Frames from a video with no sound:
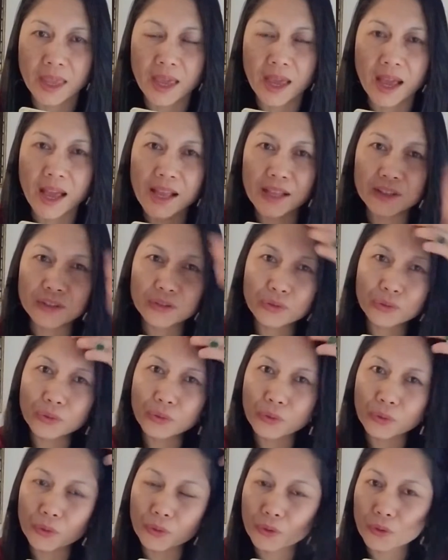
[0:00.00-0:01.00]
as
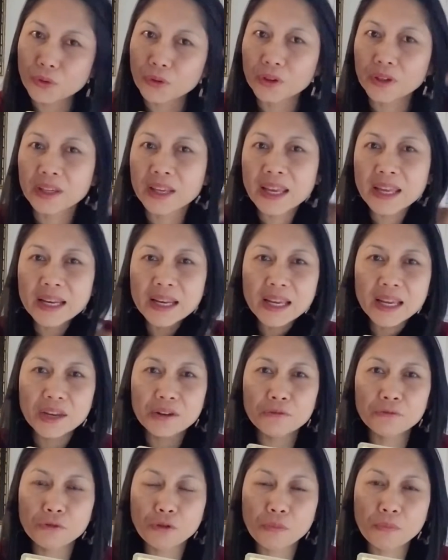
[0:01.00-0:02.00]
to getting
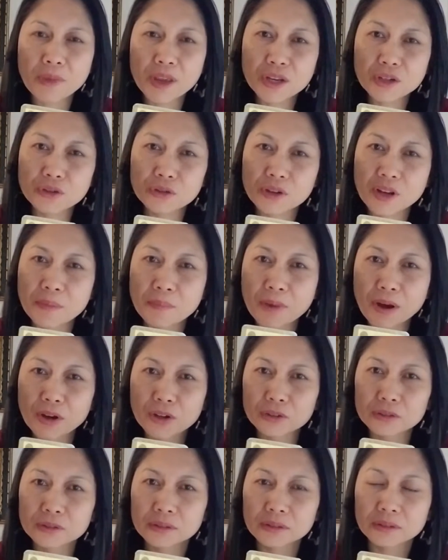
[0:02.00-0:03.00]
information
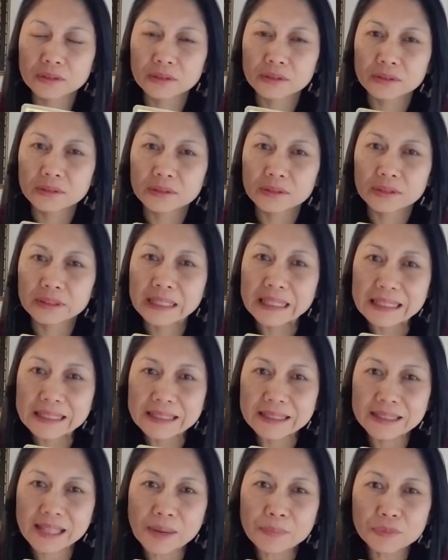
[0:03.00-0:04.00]
about
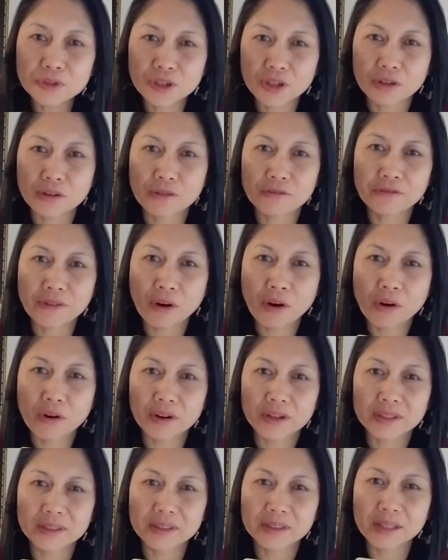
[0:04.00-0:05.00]
this subject of
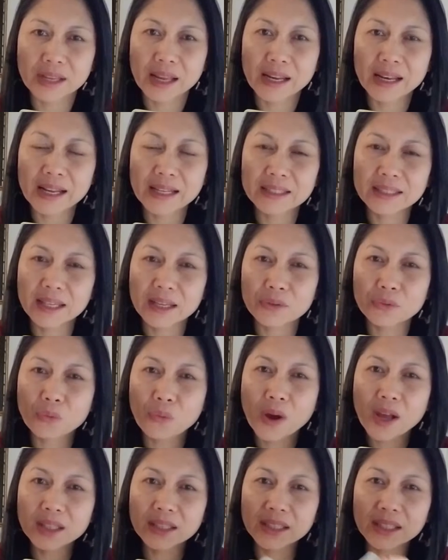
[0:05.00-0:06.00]
ours. And I said,
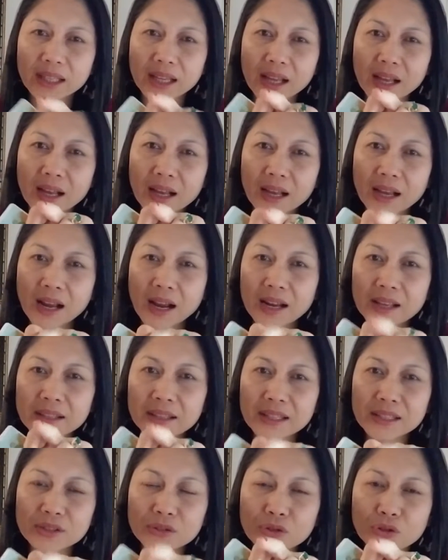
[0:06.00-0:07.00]
what are
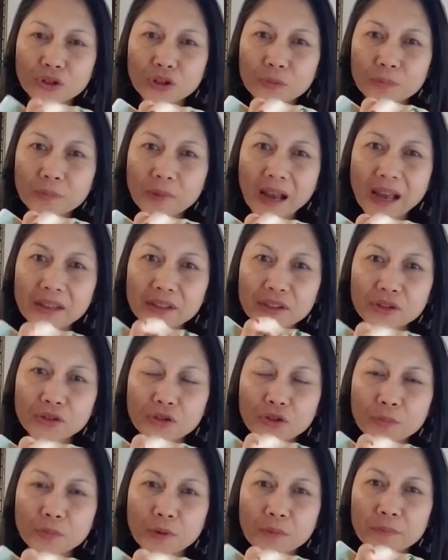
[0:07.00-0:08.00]
this other
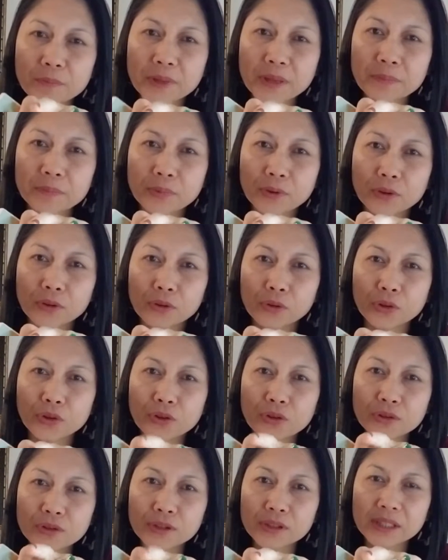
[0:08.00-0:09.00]
group of people
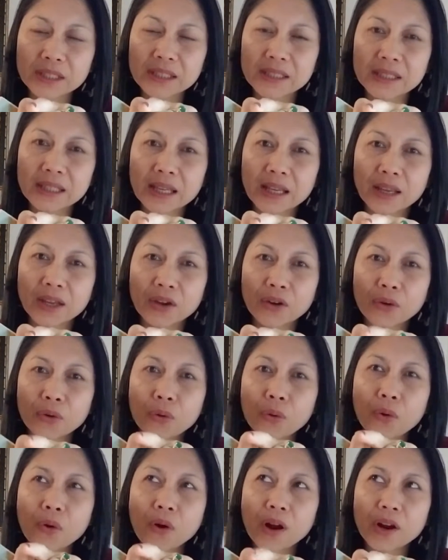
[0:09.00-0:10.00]

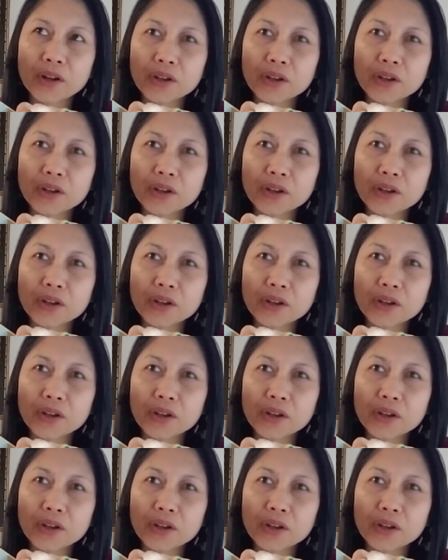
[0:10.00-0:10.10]
who are